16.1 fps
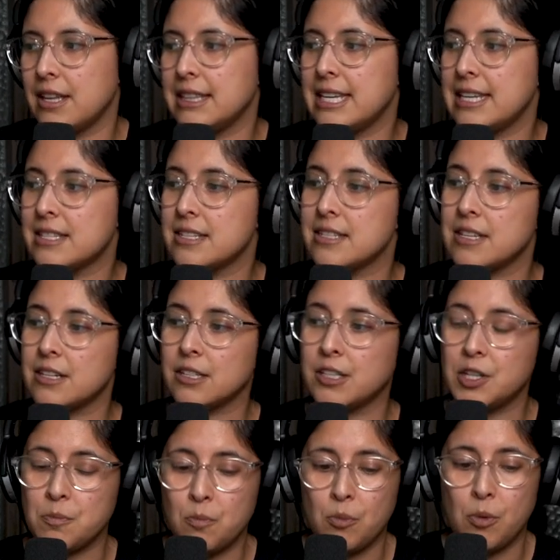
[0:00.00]

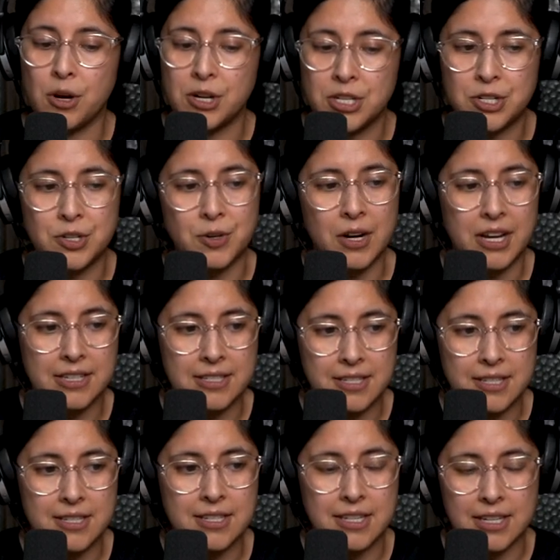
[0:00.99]
necessarily moisturize
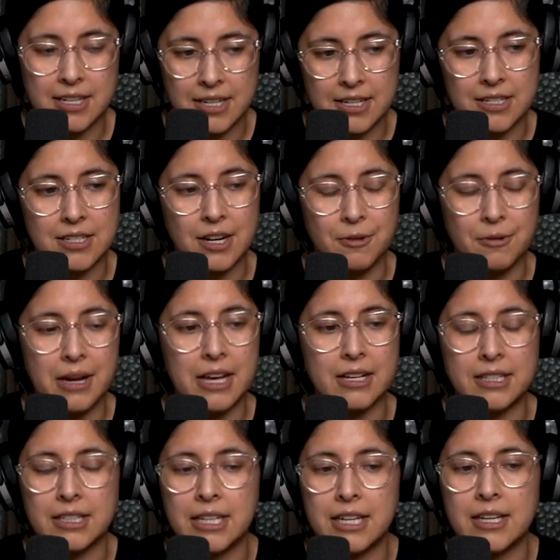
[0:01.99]
the skin
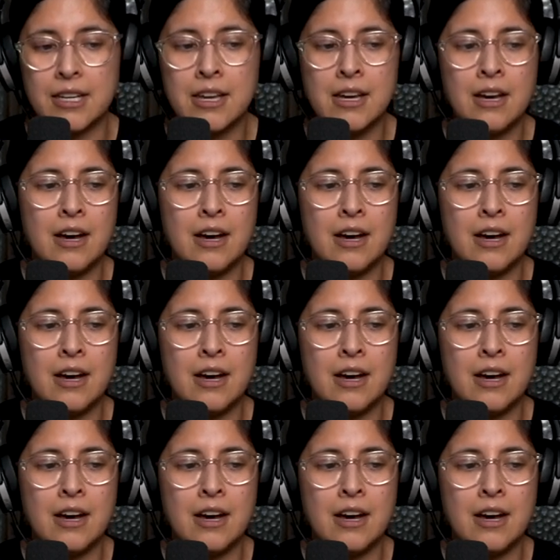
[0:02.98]
directly